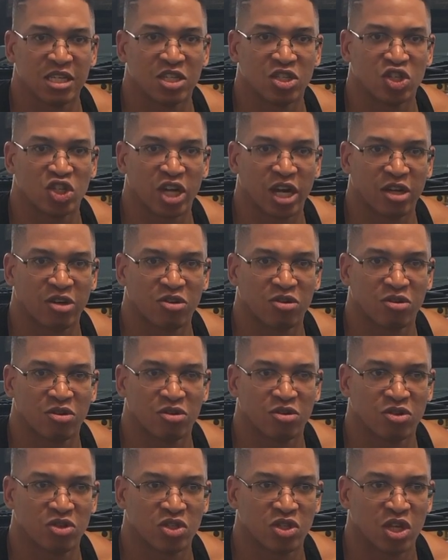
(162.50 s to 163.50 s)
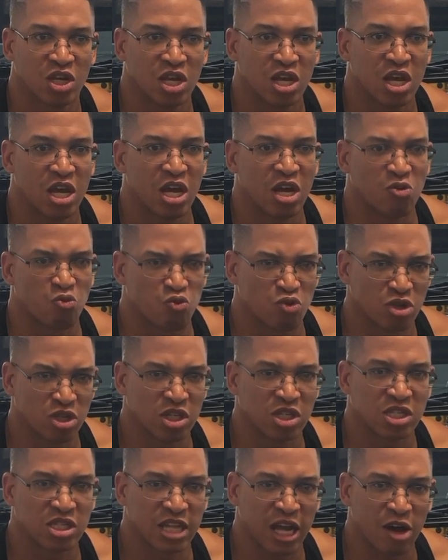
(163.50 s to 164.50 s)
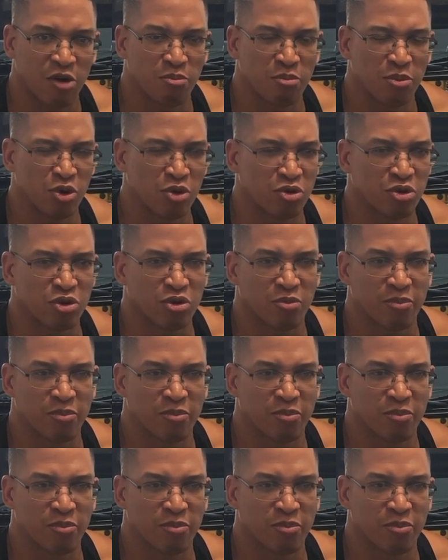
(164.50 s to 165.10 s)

injectors, a really stout motor,